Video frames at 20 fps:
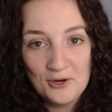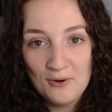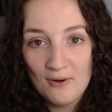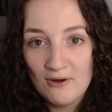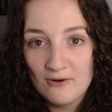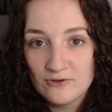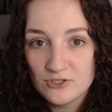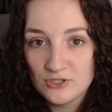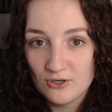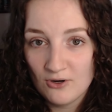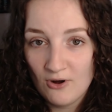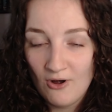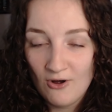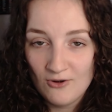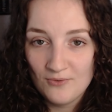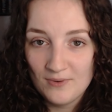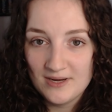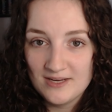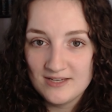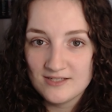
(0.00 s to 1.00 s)
hosts are
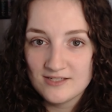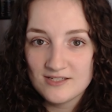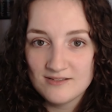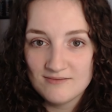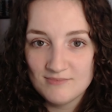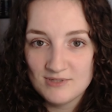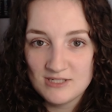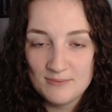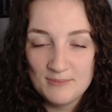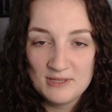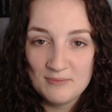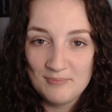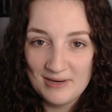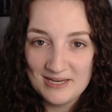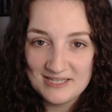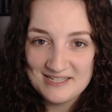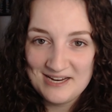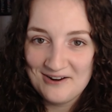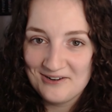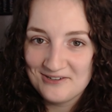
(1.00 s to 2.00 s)
always some of the
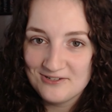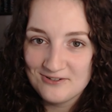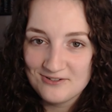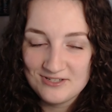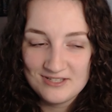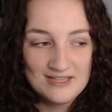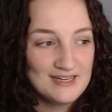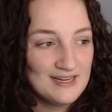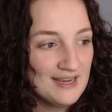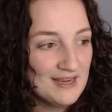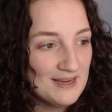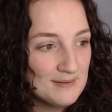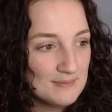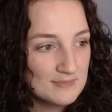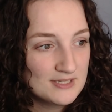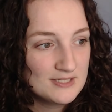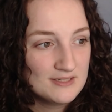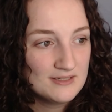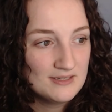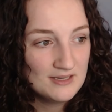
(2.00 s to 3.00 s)
best characters in the
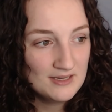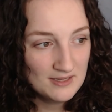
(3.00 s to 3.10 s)
games.